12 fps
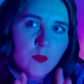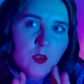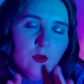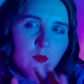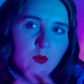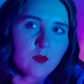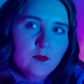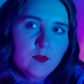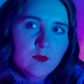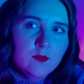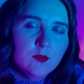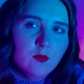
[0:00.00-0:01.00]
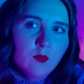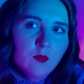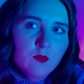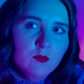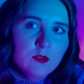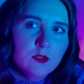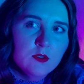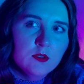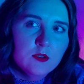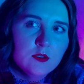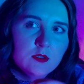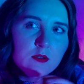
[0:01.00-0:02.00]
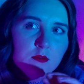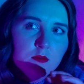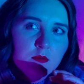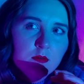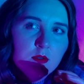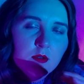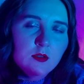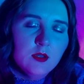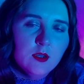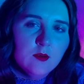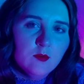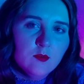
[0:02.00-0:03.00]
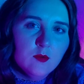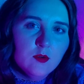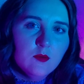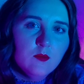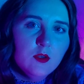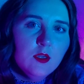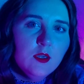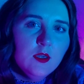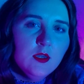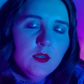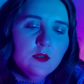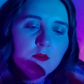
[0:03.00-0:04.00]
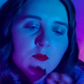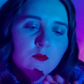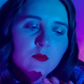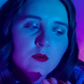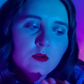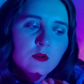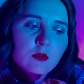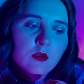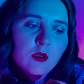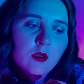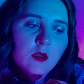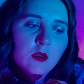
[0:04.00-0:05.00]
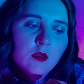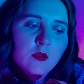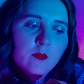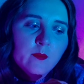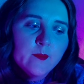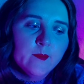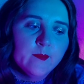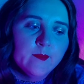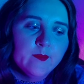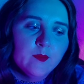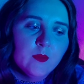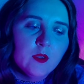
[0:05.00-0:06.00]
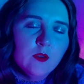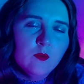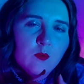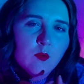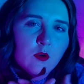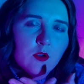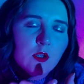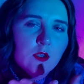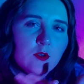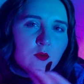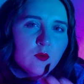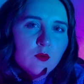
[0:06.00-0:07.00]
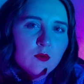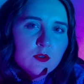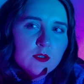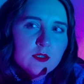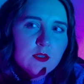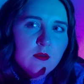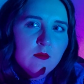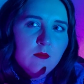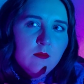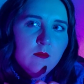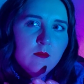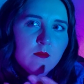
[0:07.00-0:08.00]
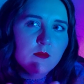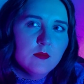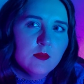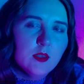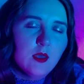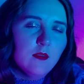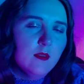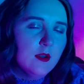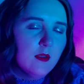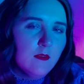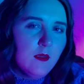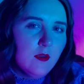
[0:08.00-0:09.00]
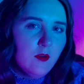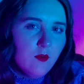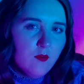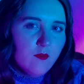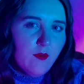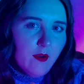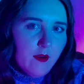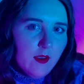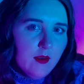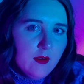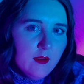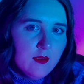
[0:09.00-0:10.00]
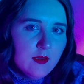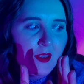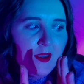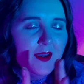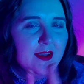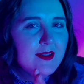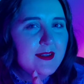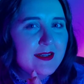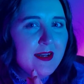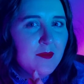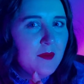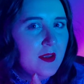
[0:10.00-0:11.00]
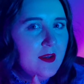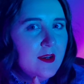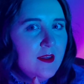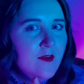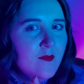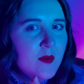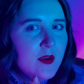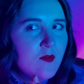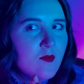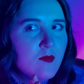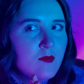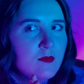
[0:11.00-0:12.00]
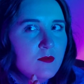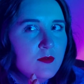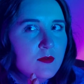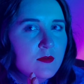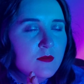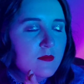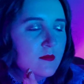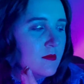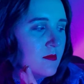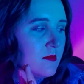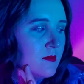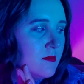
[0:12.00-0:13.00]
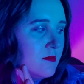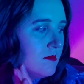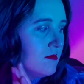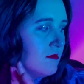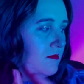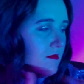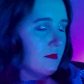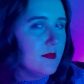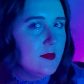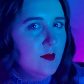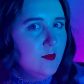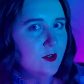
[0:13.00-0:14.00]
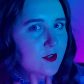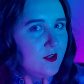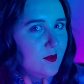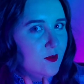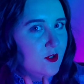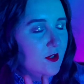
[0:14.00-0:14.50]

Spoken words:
you know, if those goals still align with what you need, or you're working towards them, then I think you're fine. Did I meet any of my goals? Let me just double